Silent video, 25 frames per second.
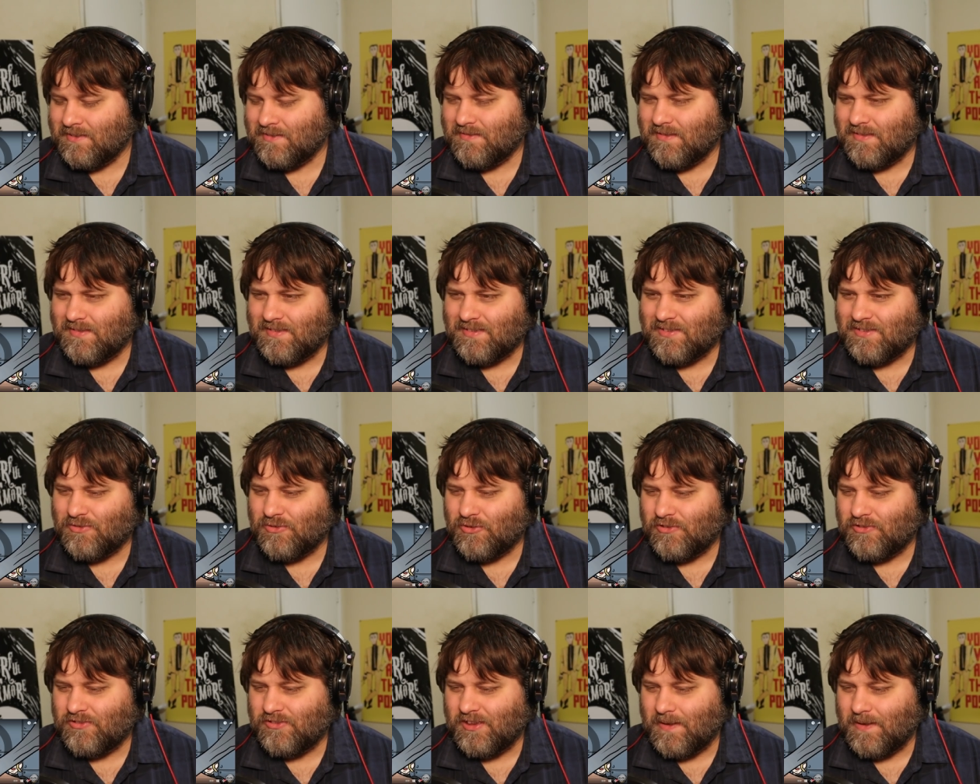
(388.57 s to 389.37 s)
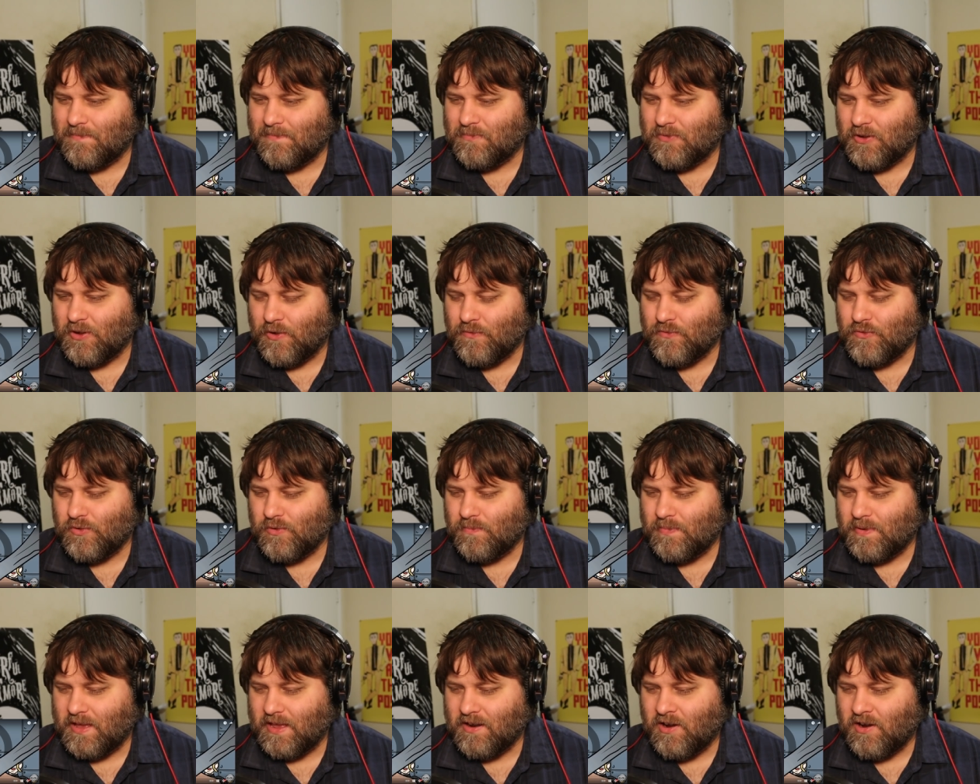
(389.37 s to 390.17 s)
So this is sort of skipped over,
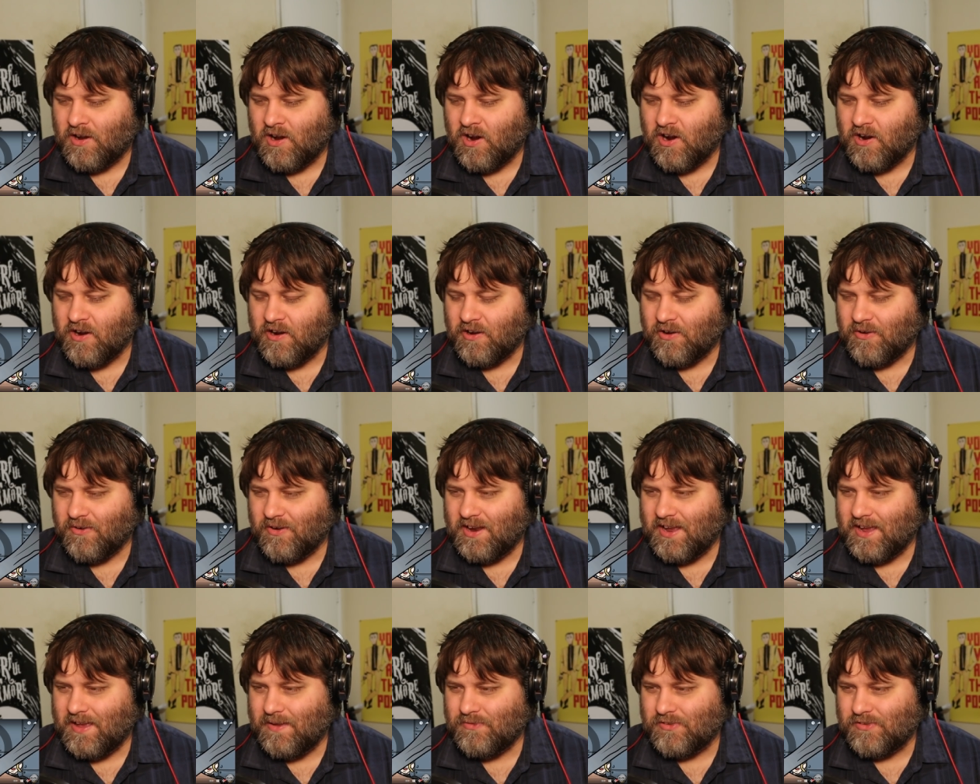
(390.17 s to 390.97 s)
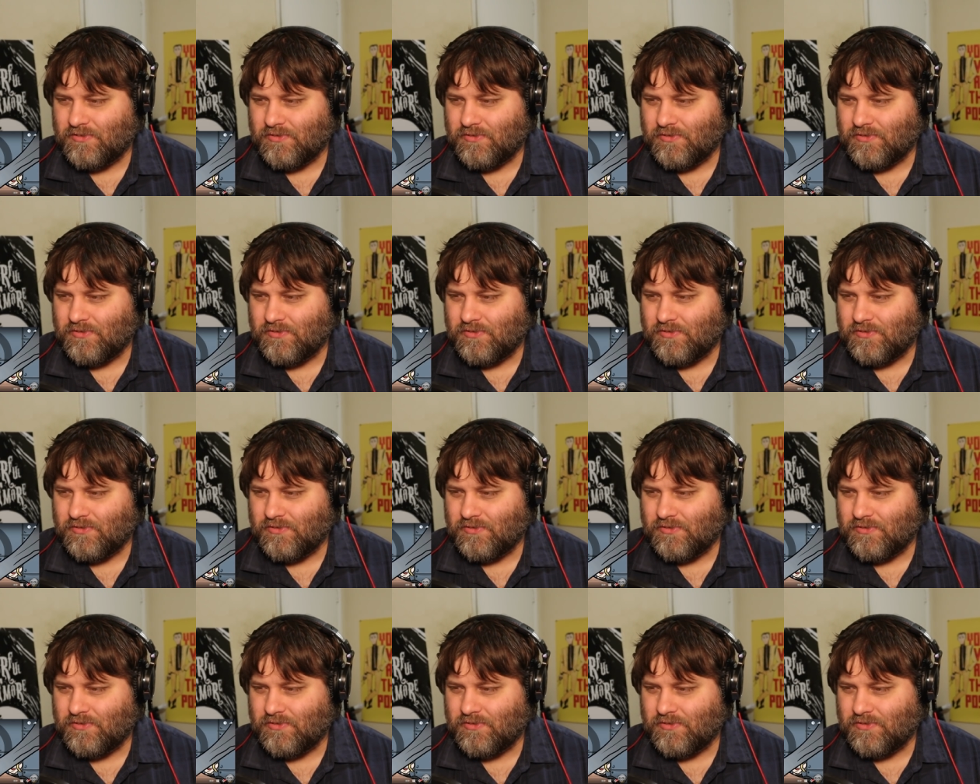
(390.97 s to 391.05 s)
but Hargraves